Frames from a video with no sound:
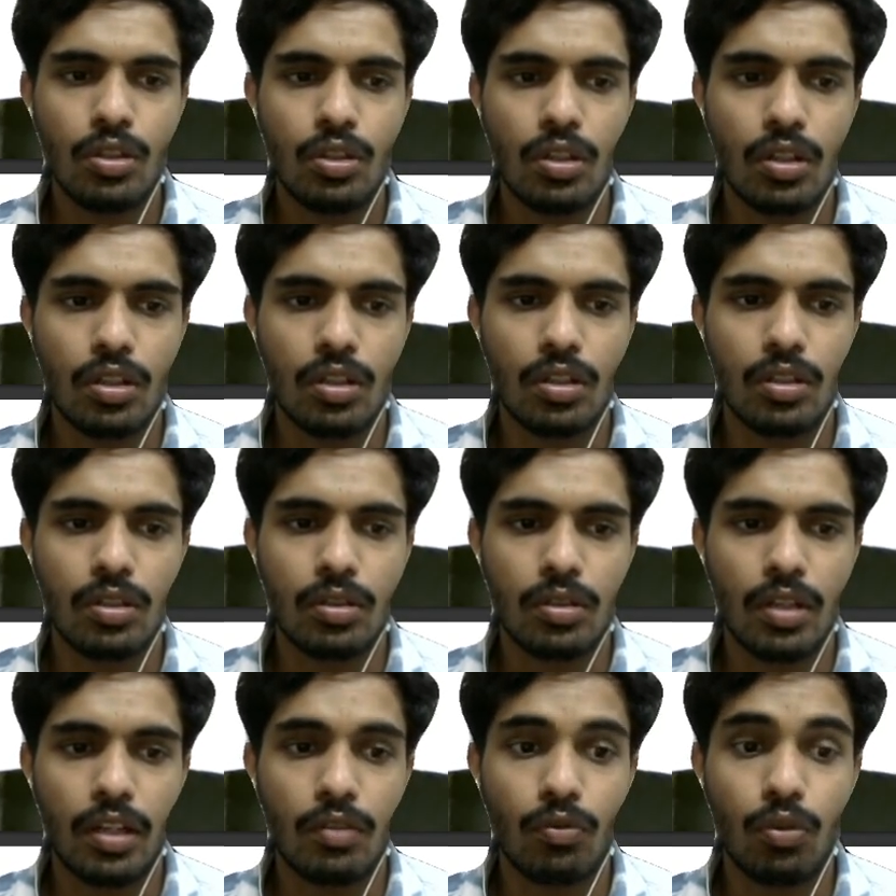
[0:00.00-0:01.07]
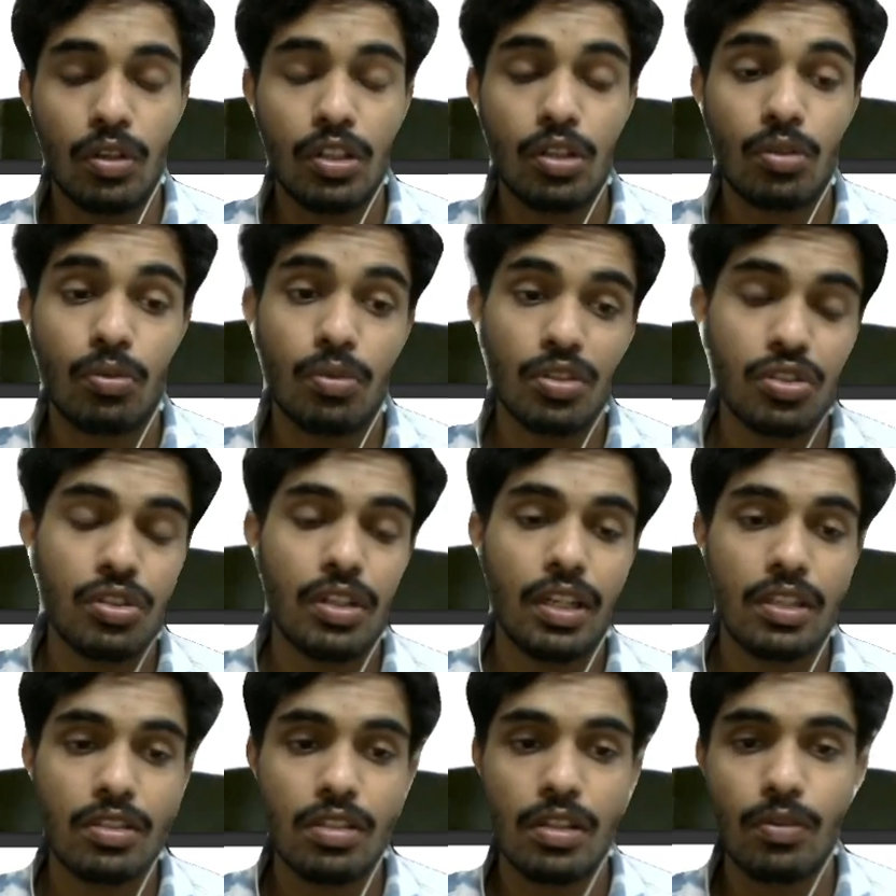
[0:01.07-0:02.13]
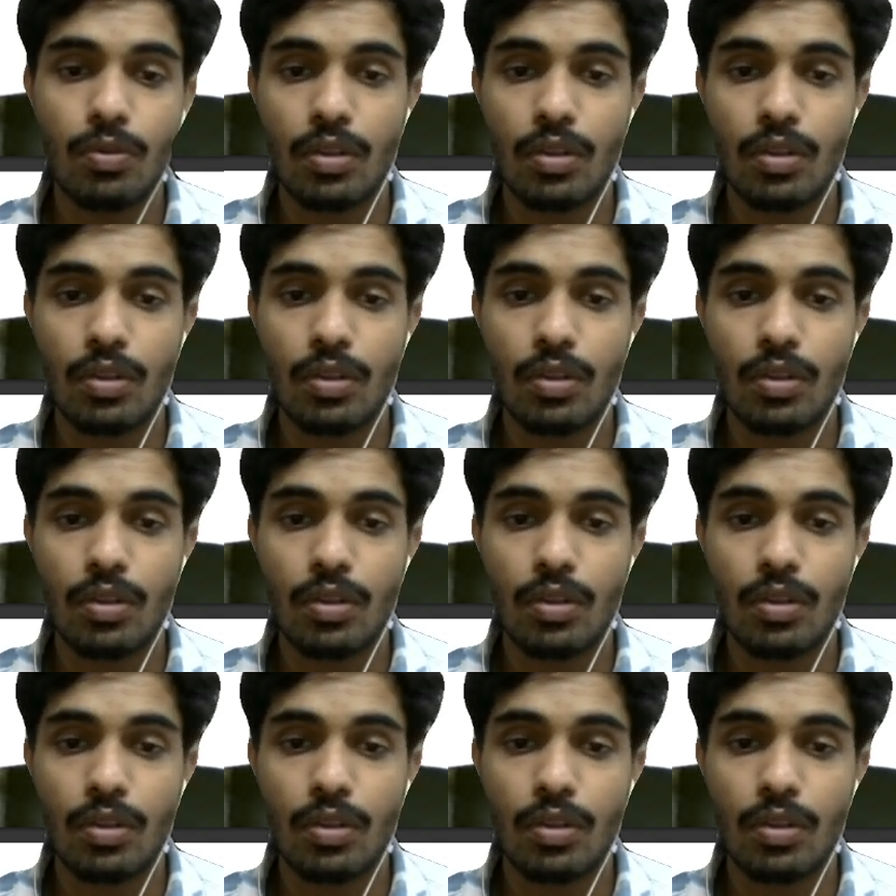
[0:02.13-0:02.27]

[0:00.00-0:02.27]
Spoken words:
and what the question actually